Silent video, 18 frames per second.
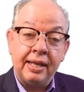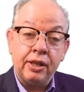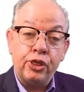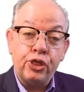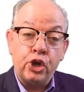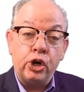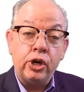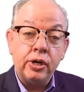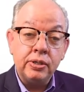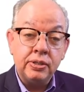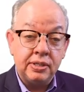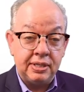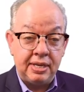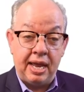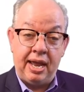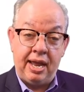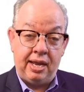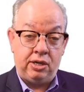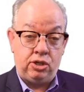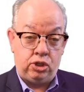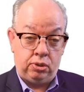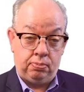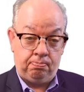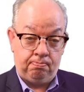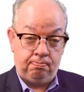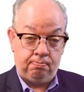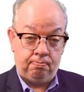third stage,
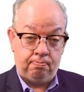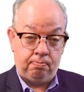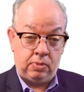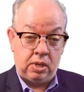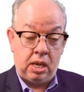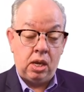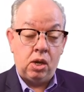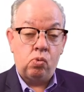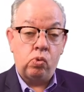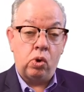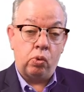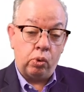where